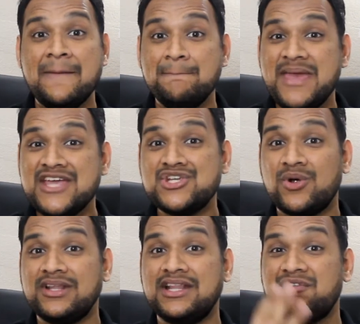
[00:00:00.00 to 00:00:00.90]
Make
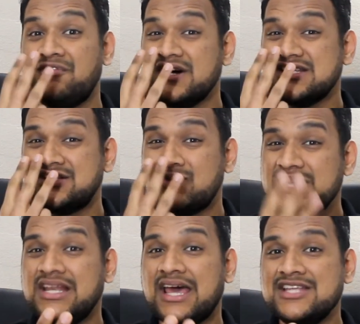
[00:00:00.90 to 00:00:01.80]
sure that the first
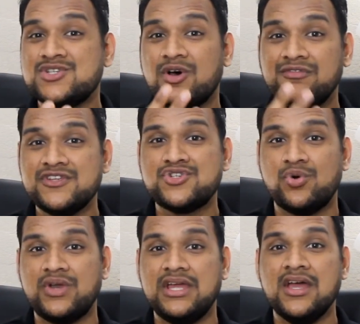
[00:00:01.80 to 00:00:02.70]
3 lines of the
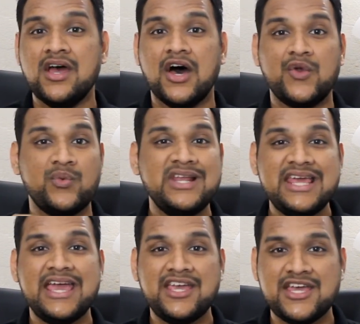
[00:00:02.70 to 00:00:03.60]
story are
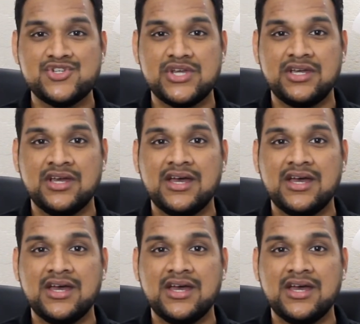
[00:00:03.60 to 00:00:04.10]
really engaging,